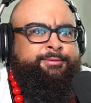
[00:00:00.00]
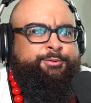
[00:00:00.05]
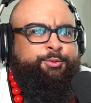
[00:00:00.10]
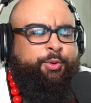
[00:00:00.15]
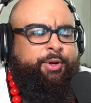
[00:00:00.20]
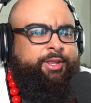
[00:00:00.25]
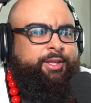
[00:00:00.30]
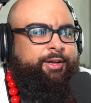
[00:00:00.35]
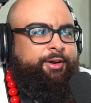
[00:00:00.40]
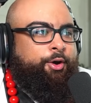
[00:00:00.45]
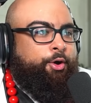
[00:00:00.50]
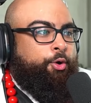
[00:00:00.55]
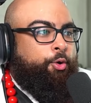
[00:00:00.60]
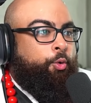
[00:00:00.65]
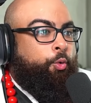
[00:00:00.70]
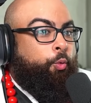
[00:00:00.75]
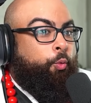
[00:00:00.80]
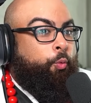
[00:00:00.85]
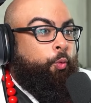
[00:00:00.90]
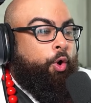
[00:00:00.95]
What? Is,
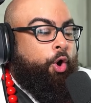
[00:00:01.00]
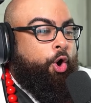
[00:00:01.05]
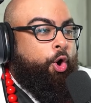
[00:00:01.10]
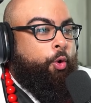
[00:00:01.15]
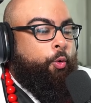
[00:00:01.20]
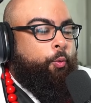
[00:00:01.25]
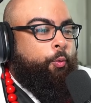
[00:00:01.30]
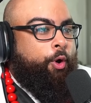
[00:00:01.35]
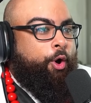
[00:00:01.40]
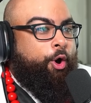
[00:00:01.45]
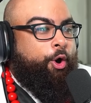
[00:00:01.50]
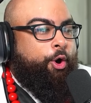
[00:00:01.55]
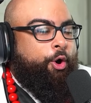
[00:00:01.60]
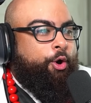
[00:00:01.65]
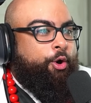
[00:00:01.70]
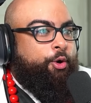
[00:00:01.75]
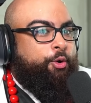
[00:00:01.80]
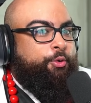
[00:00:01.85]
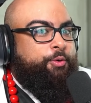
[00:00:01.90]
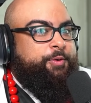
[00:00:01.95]
oh, whoa,
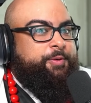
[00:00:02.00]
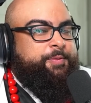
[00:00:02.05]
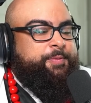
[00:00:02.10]
whoa.